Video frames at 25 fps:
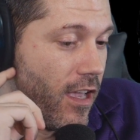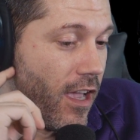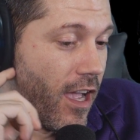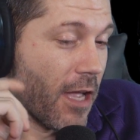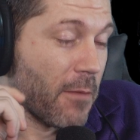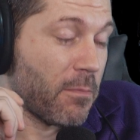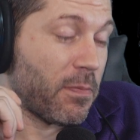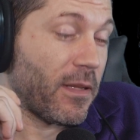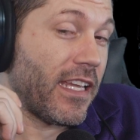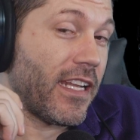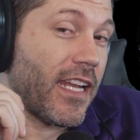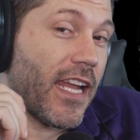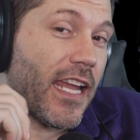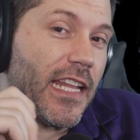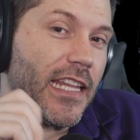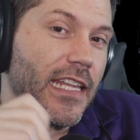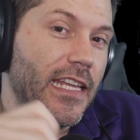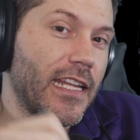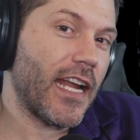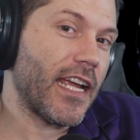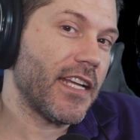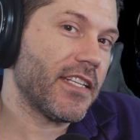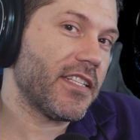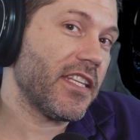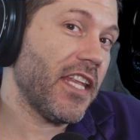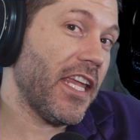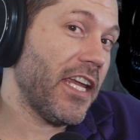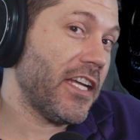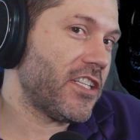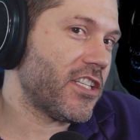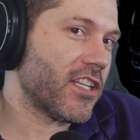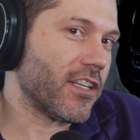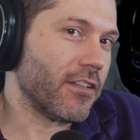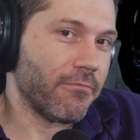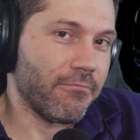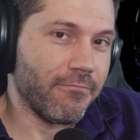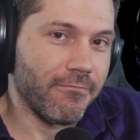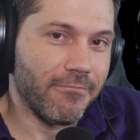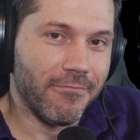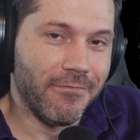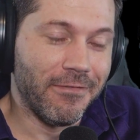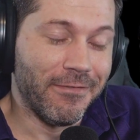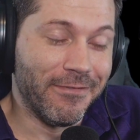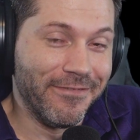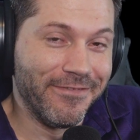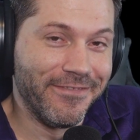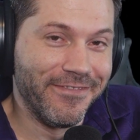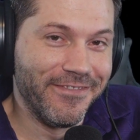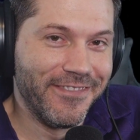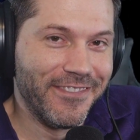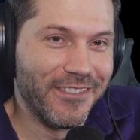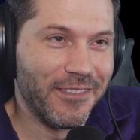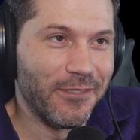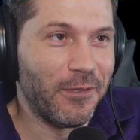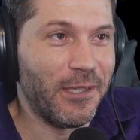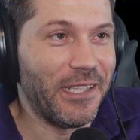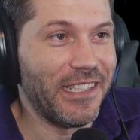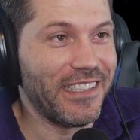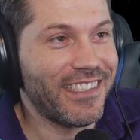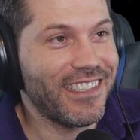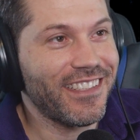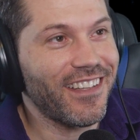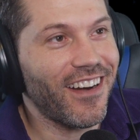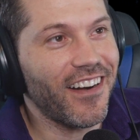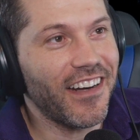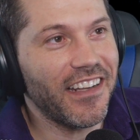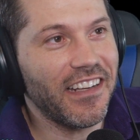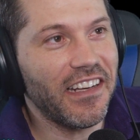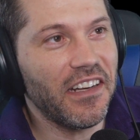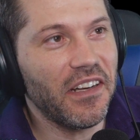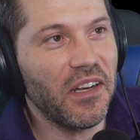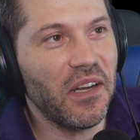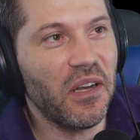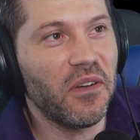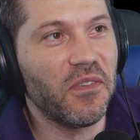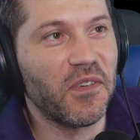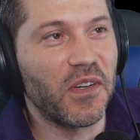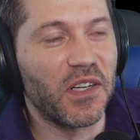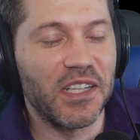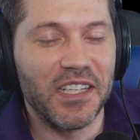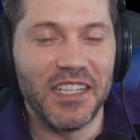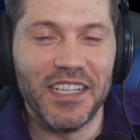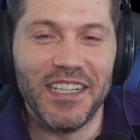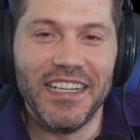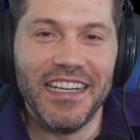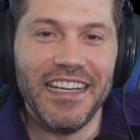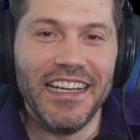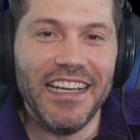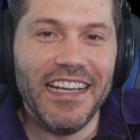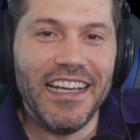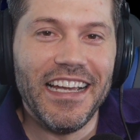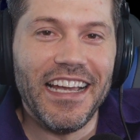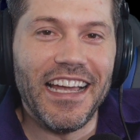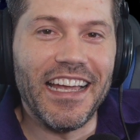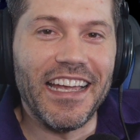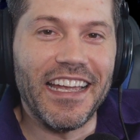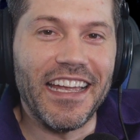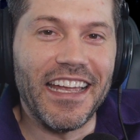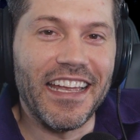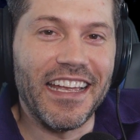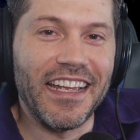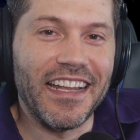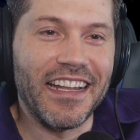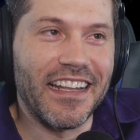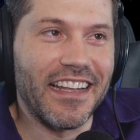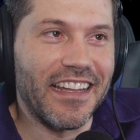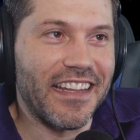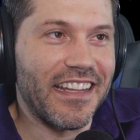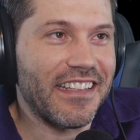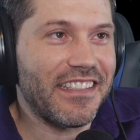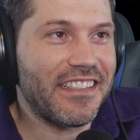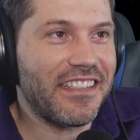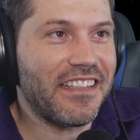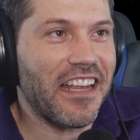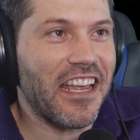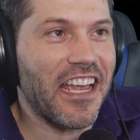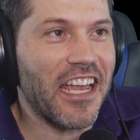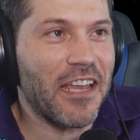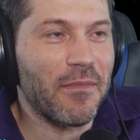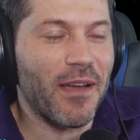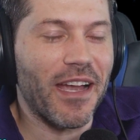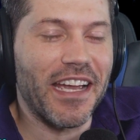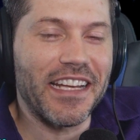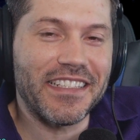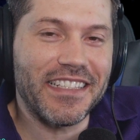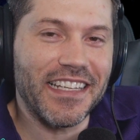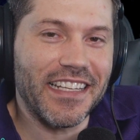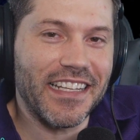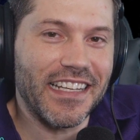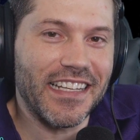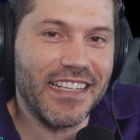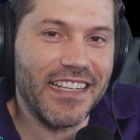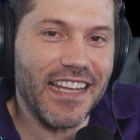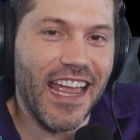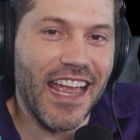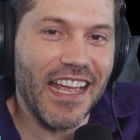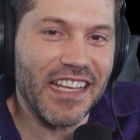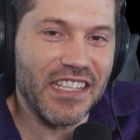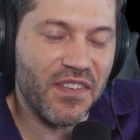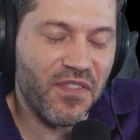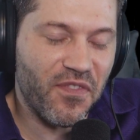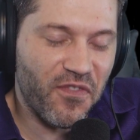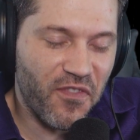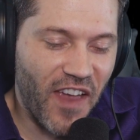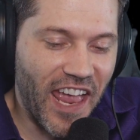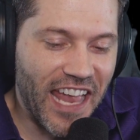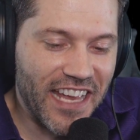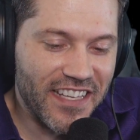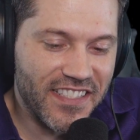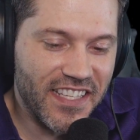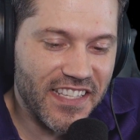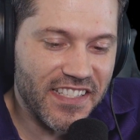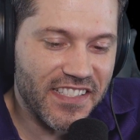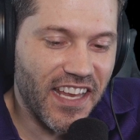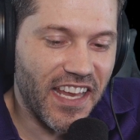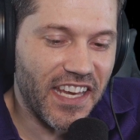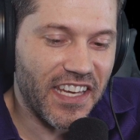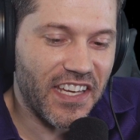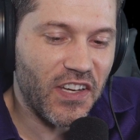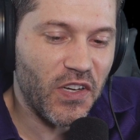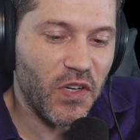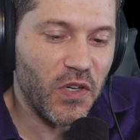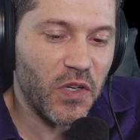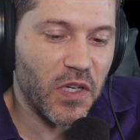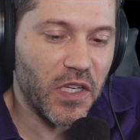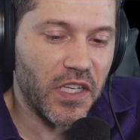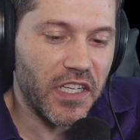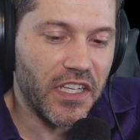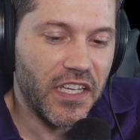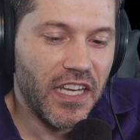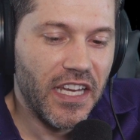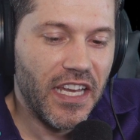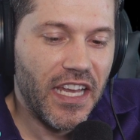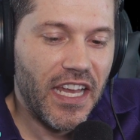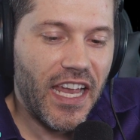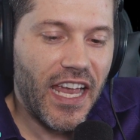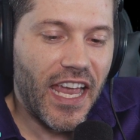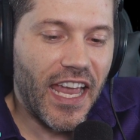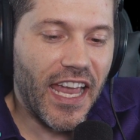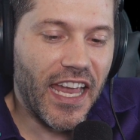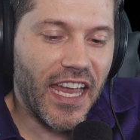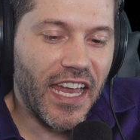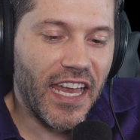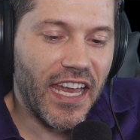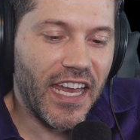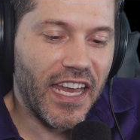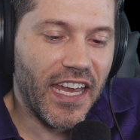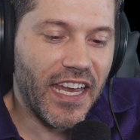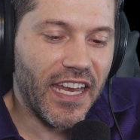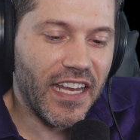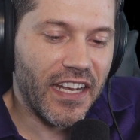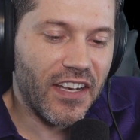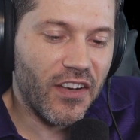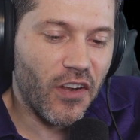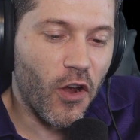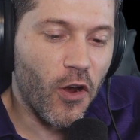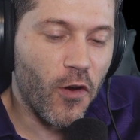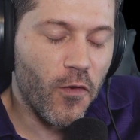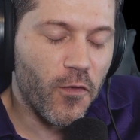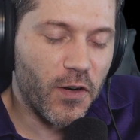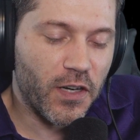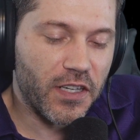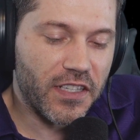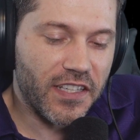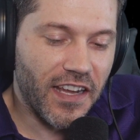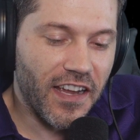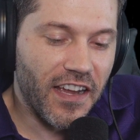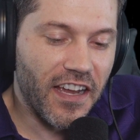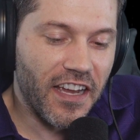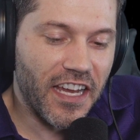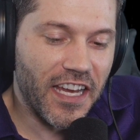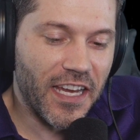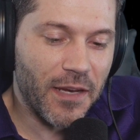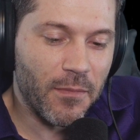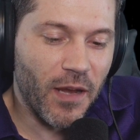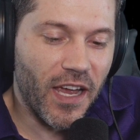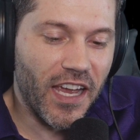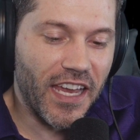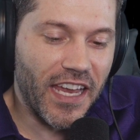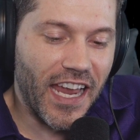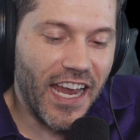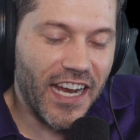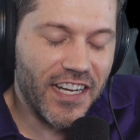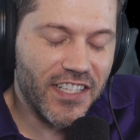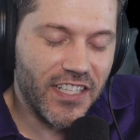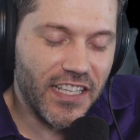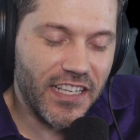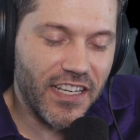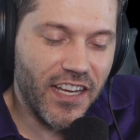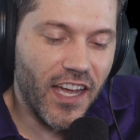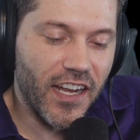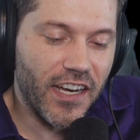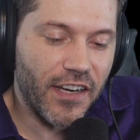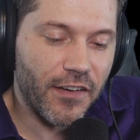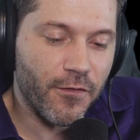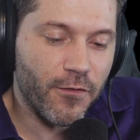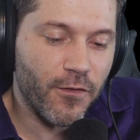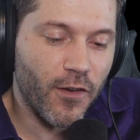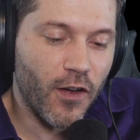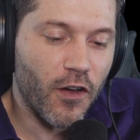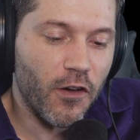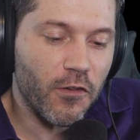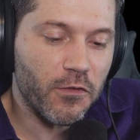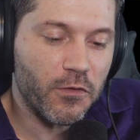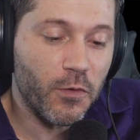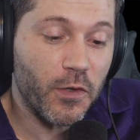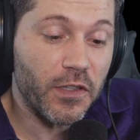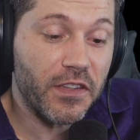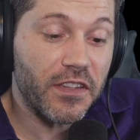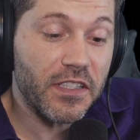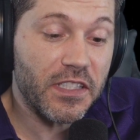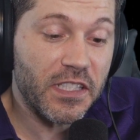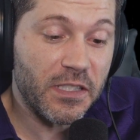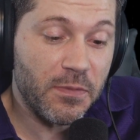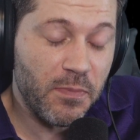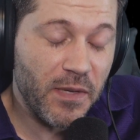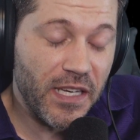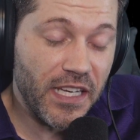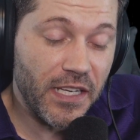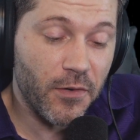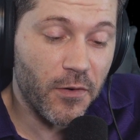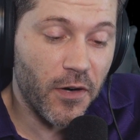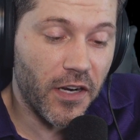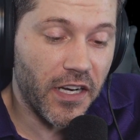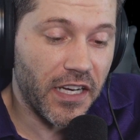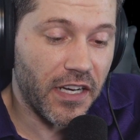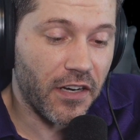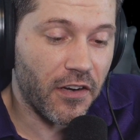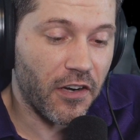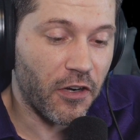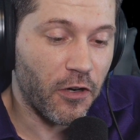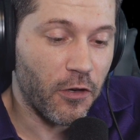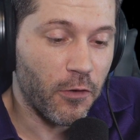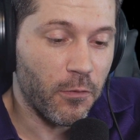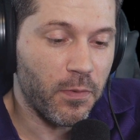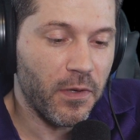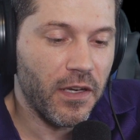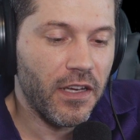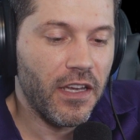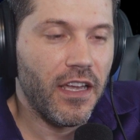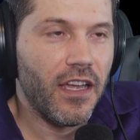I played Alien Isolation. We started it over. And this time I did it as fast as I could. And over time, I actually got involved with the speedrunning group